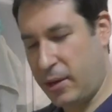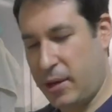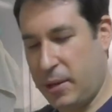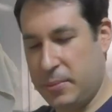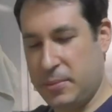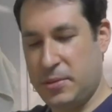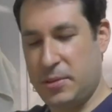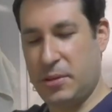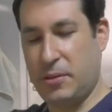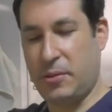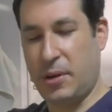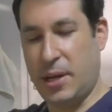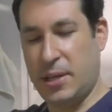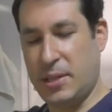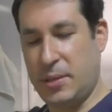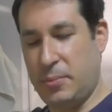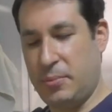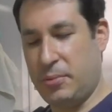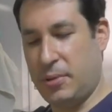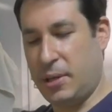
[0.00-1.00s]
comes the
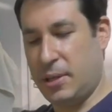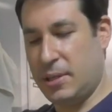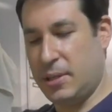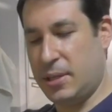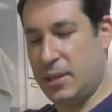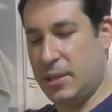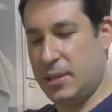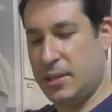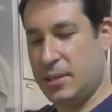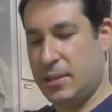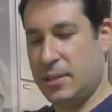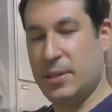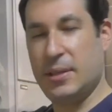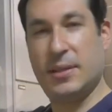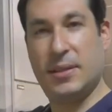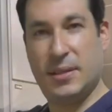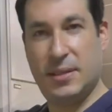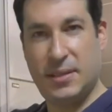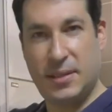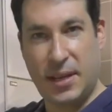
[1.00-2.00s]
grinding process.
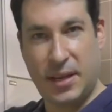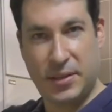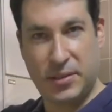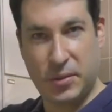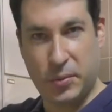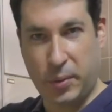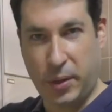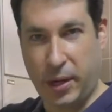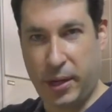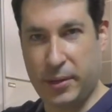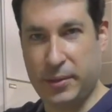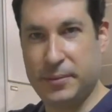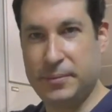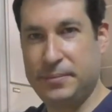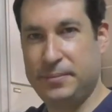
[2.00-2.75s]
This takes a while.